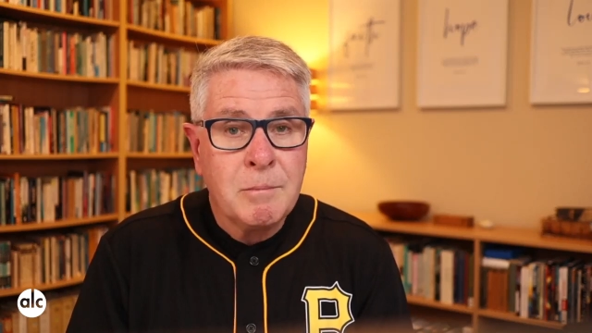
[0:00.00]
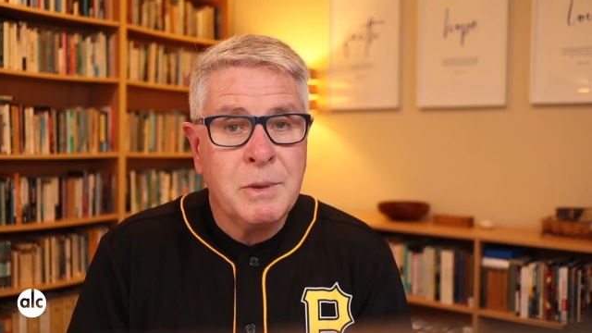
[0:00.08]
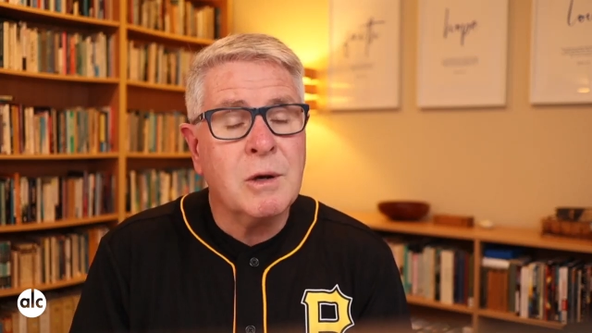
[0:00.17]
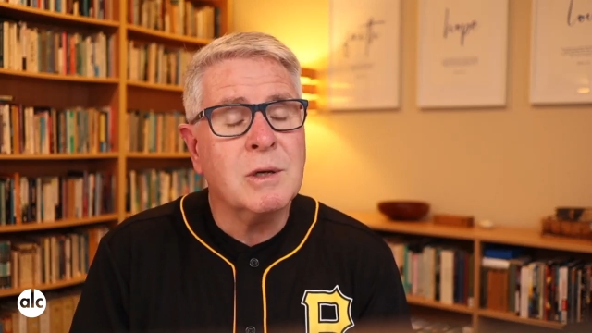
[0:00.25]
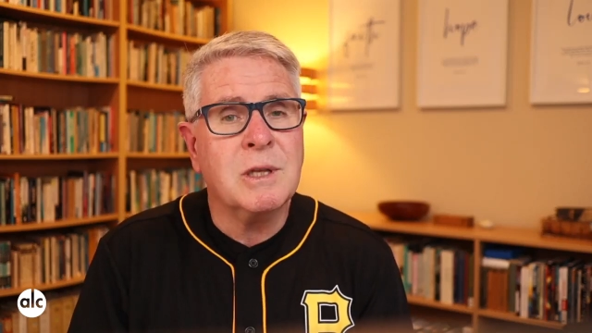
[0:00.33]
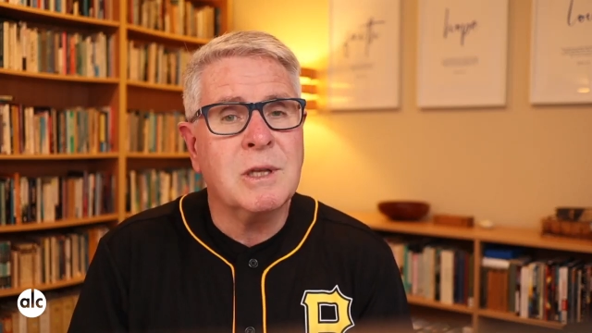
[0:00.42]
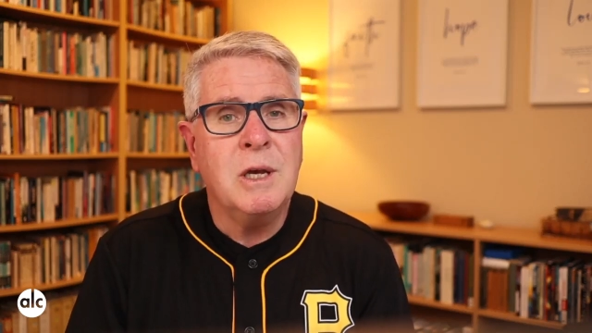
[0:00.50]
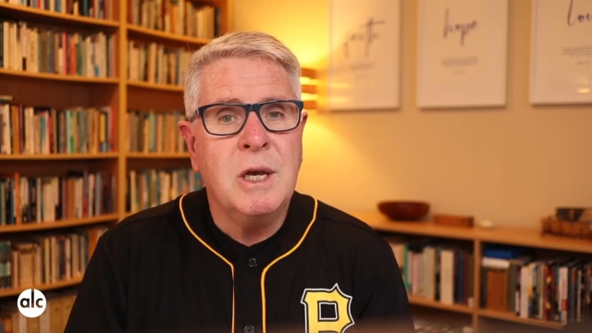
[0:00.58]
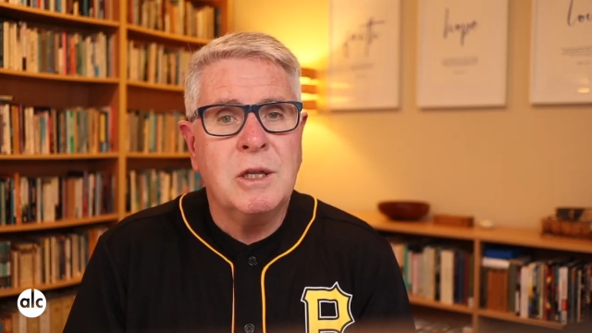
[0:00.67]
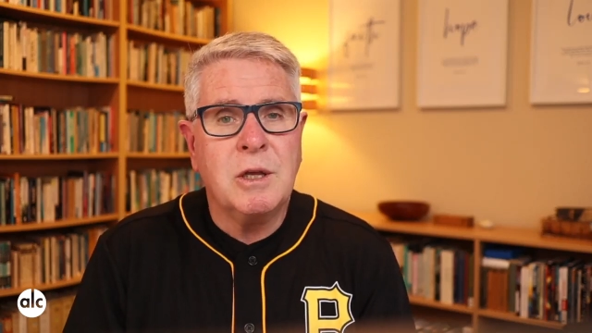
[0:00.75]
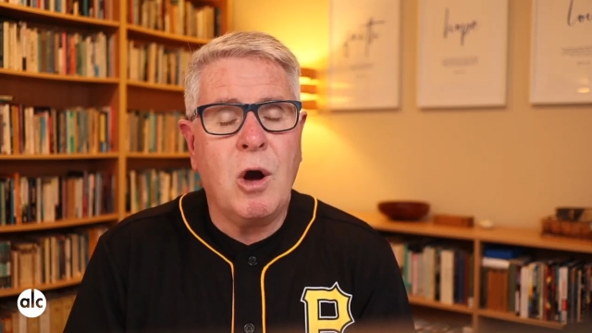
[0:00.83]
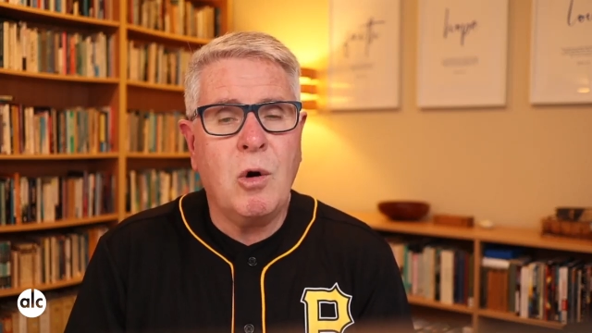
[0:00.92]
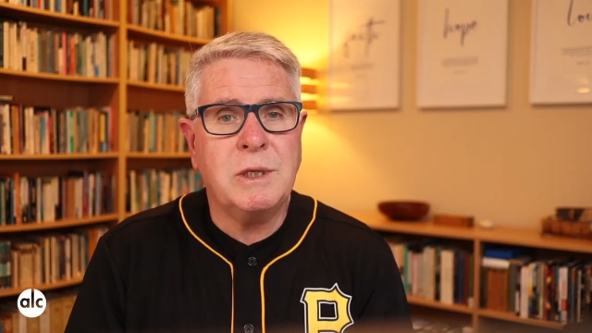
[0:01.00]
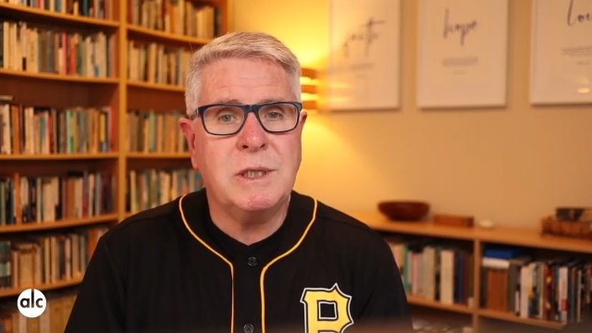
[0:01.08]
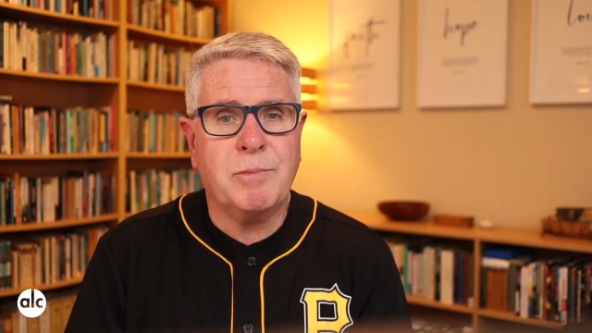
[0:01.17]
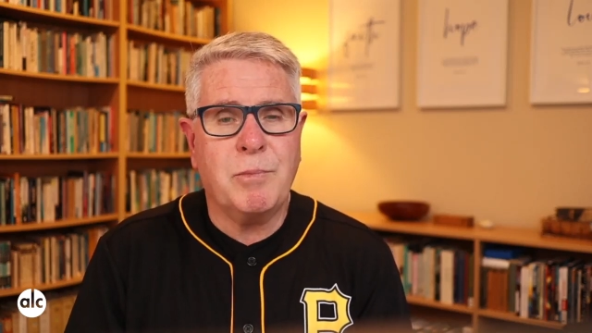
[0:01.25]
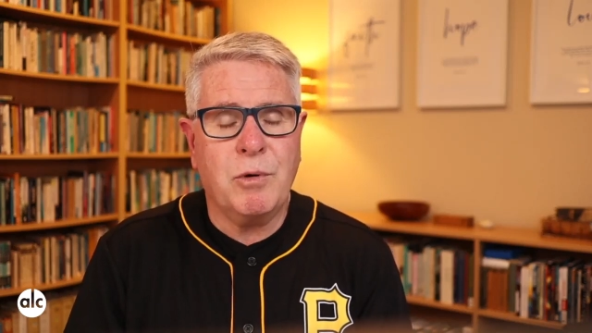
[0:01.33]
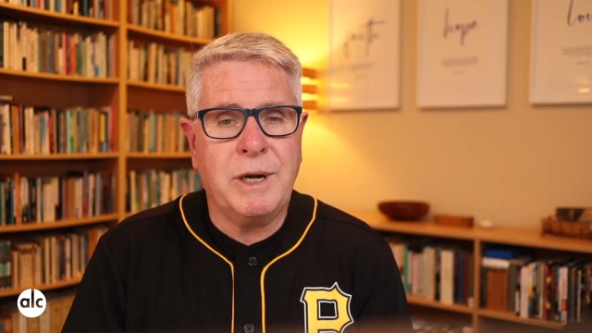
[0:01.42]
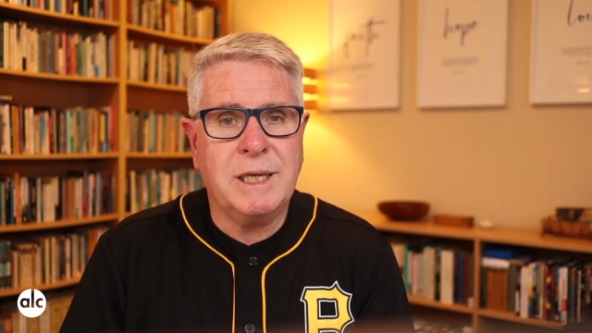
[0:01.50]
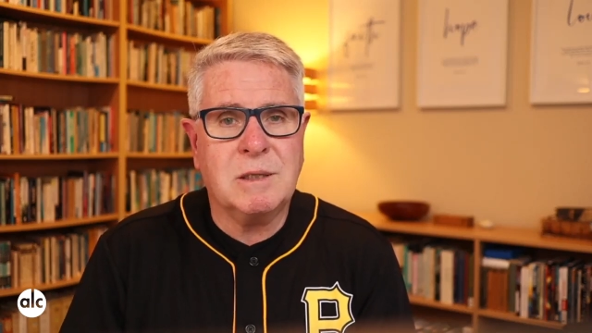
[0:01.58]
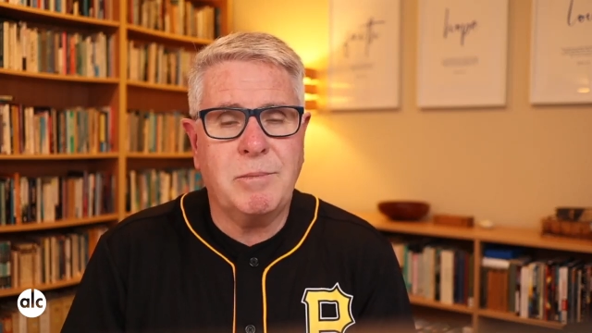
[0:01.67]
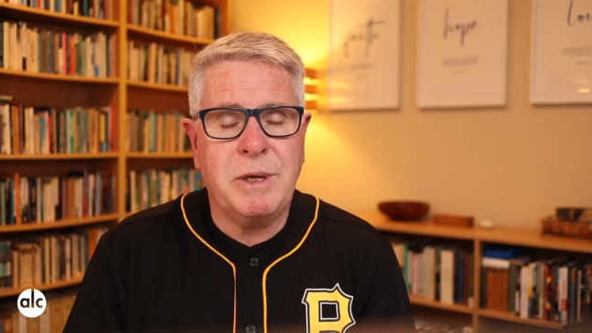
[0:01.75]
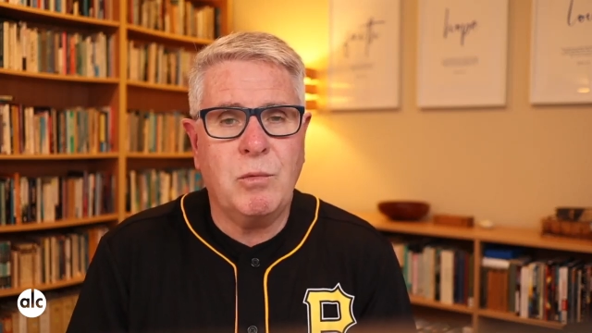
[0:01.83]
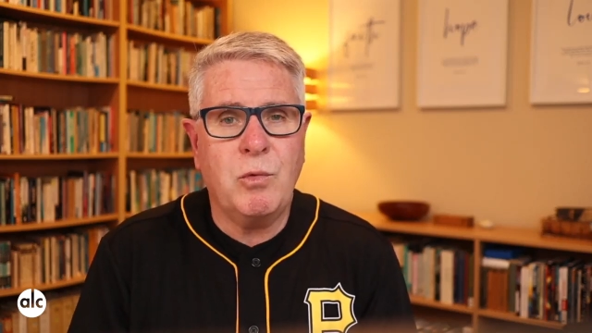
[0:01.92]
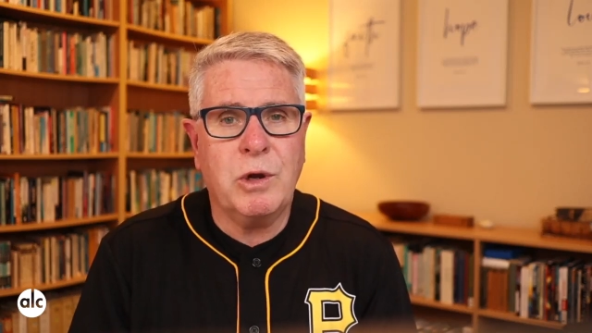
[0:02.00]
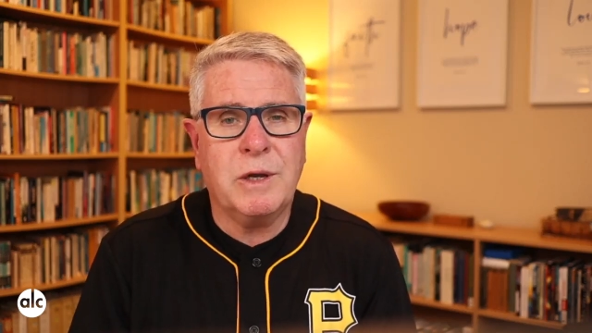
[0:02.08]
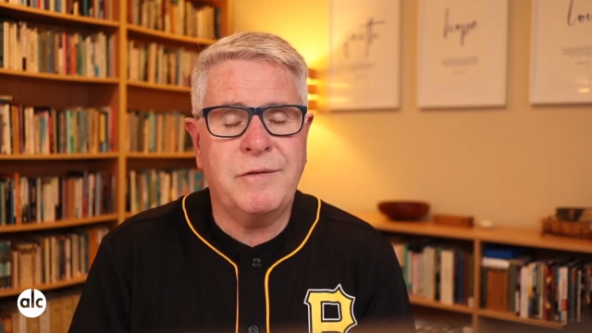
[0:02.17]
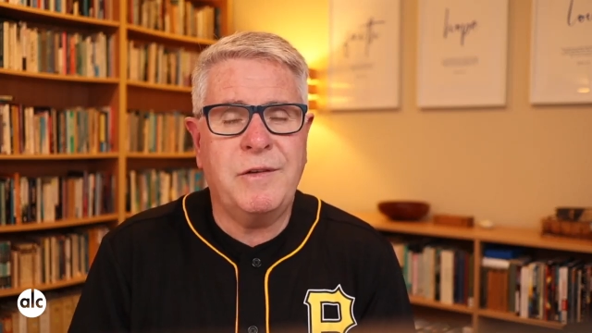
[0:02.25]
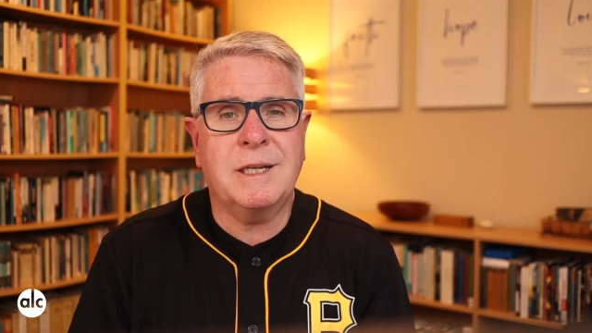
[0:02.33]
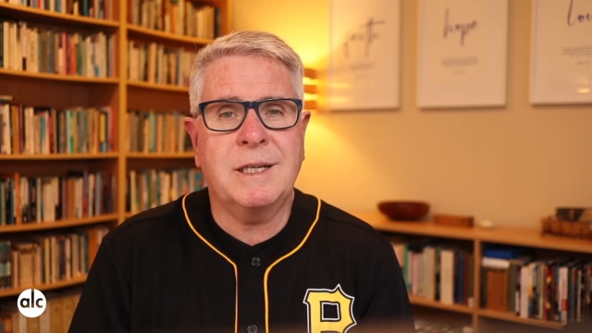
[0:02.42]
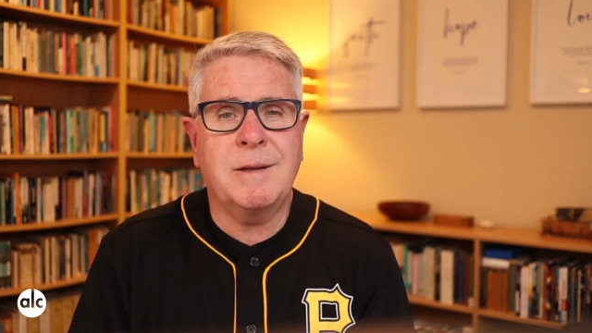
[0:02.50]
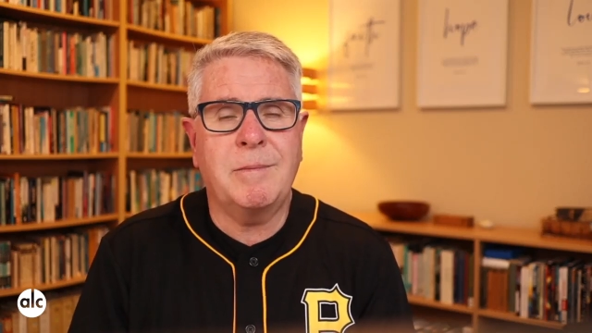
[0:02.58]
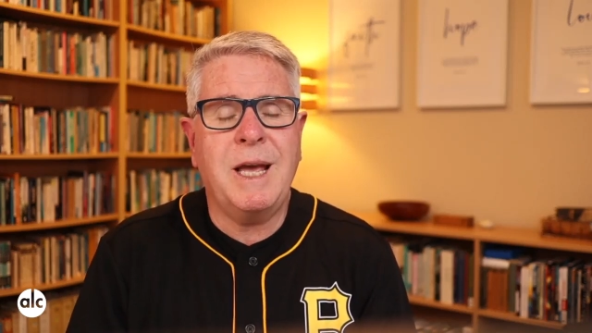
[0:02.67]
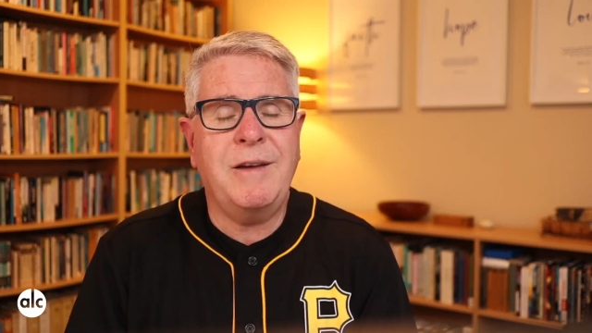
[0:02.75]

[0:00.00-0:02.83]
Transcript: because the, the Holy Spirit has to be at work convicting them.